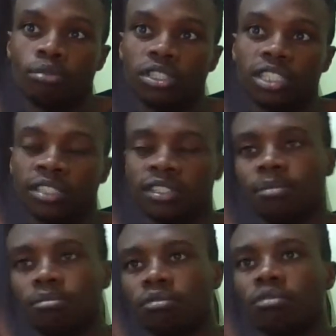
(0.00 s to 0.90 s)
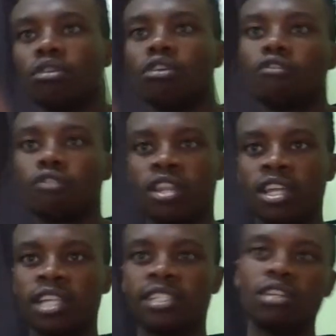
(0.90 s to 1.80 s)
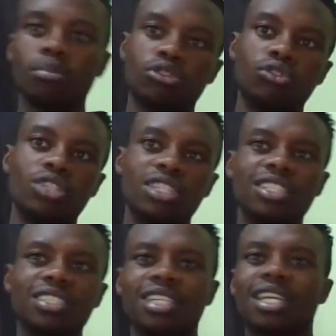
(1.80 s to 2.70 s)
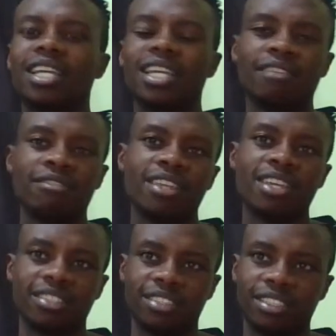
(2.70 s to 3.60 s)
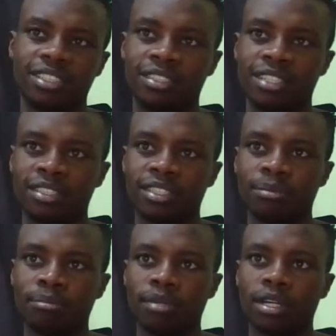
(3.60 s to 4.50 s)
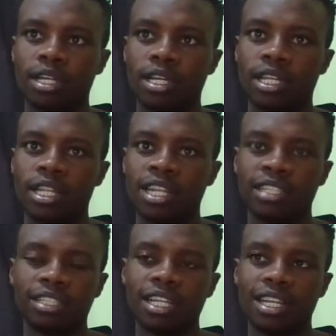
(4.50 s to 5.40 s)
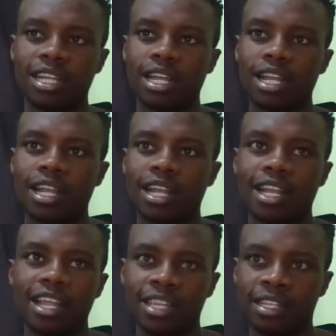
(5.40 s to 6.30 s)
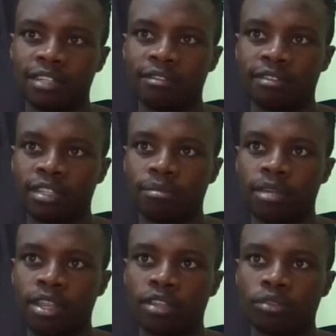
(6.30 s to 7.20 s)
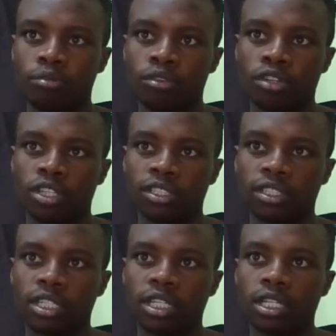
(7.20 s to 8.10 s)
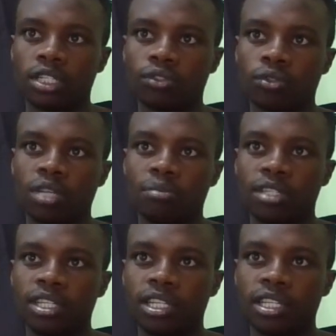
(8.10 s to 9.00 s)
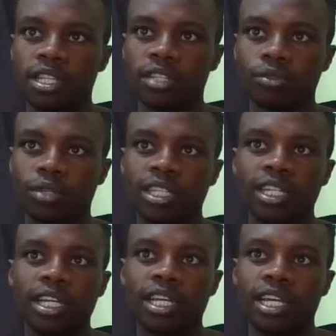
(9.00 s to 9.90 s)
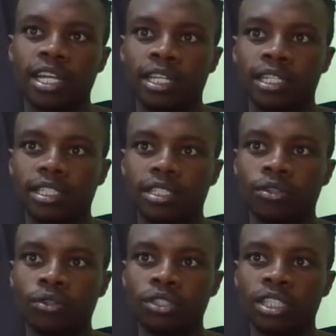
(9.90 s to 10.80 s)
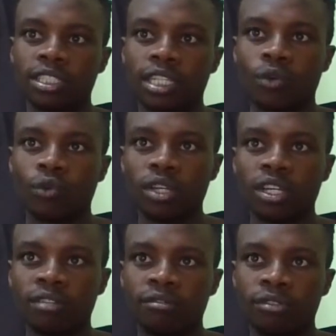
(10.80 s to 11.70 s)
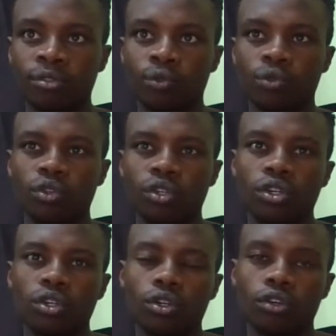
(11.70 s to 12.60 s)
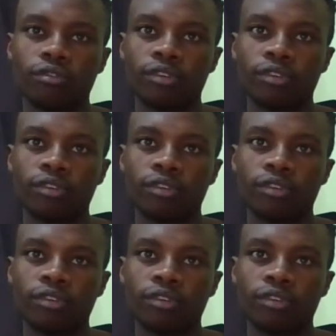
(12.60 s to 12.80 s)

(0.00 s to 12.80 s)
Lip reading: example. For the sell opportunities, everything is the same. There is nothing different there, to be honest. So let me delete this one and do just a quick review of